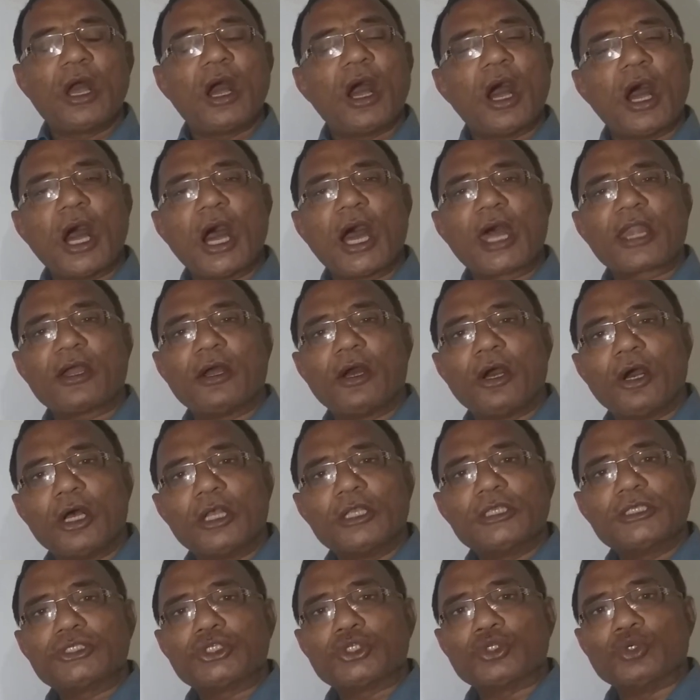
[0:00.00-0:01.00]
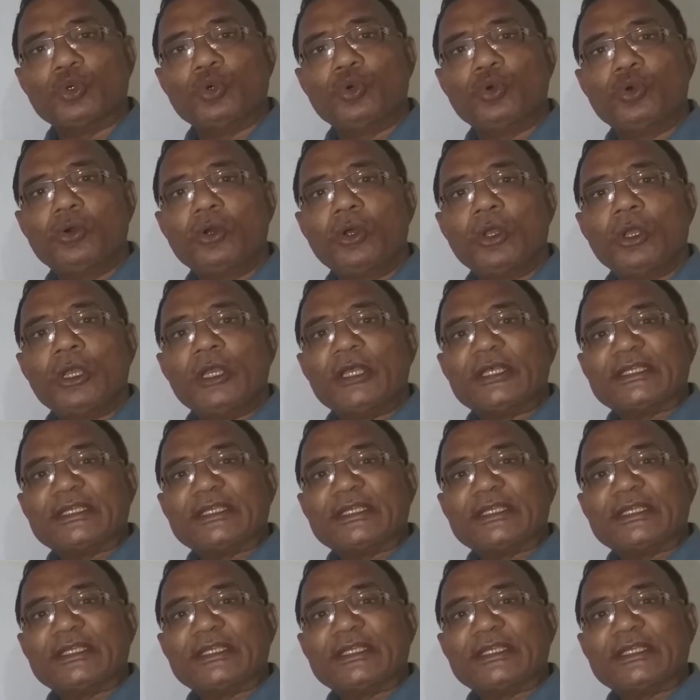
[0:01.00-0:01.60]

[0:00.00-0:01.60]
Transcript: are also